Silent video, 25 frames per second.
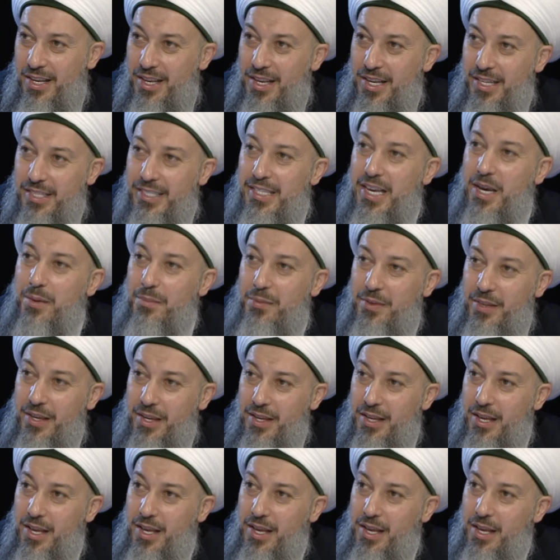Same thing.
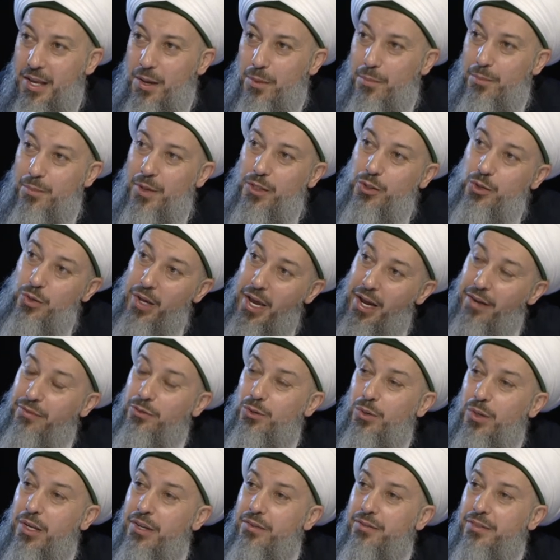But you have to
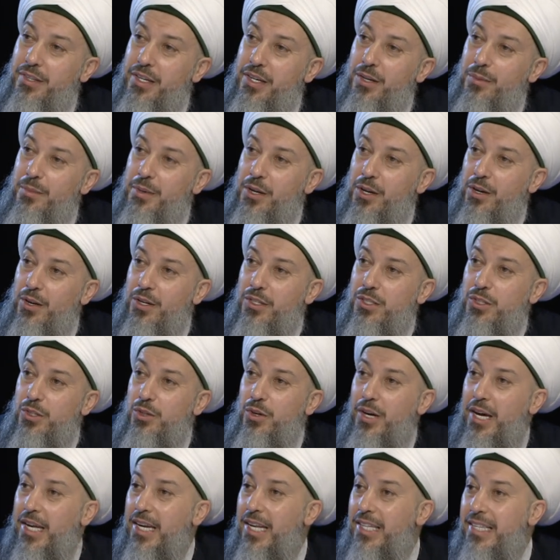live there because you
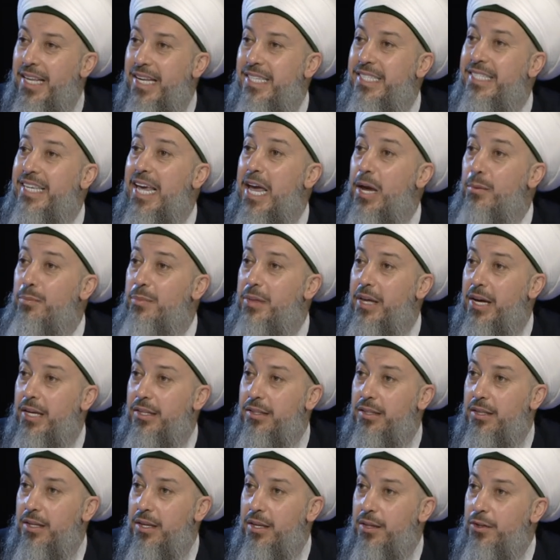cannot escape that.
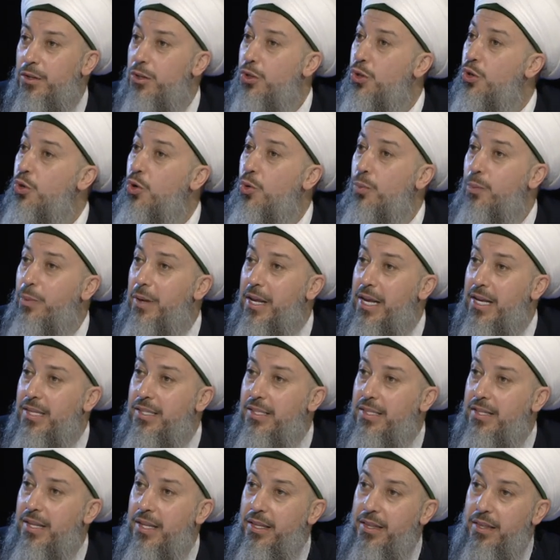There's no place
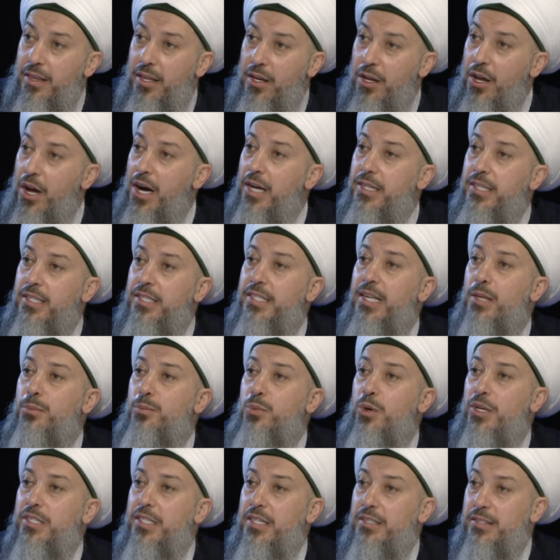that God is not
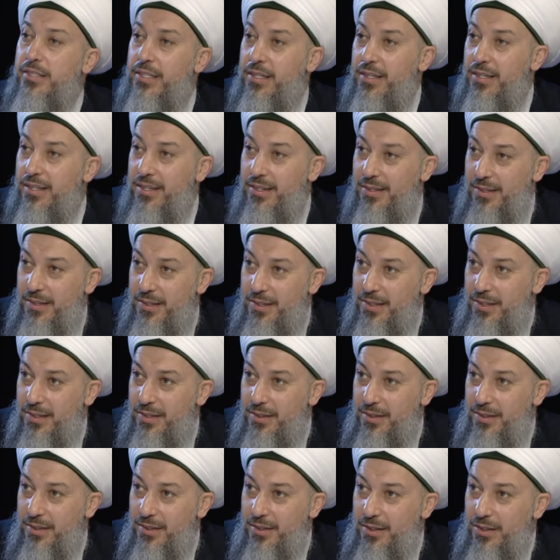present in.
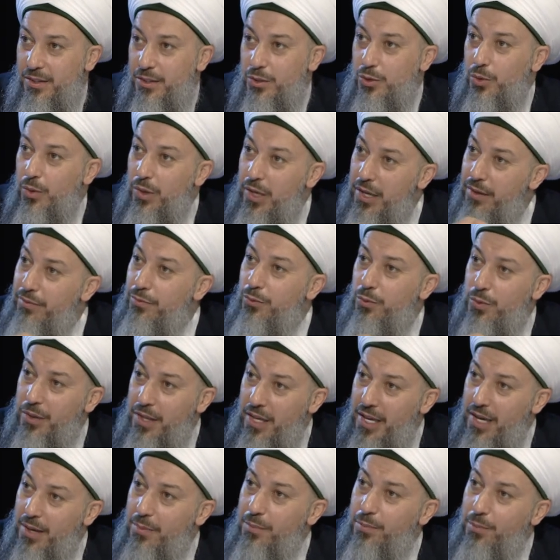So live with
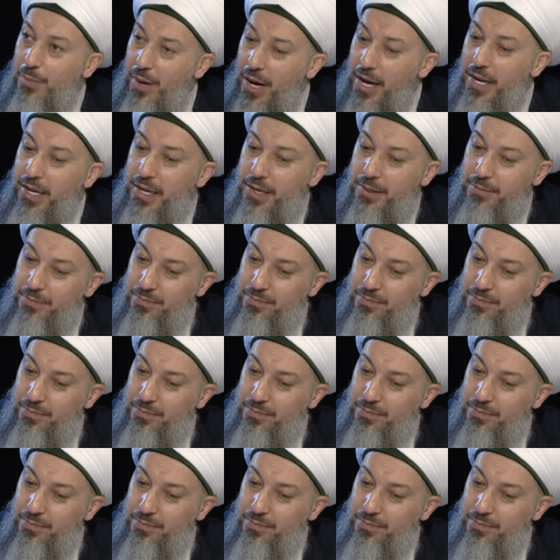him, by him.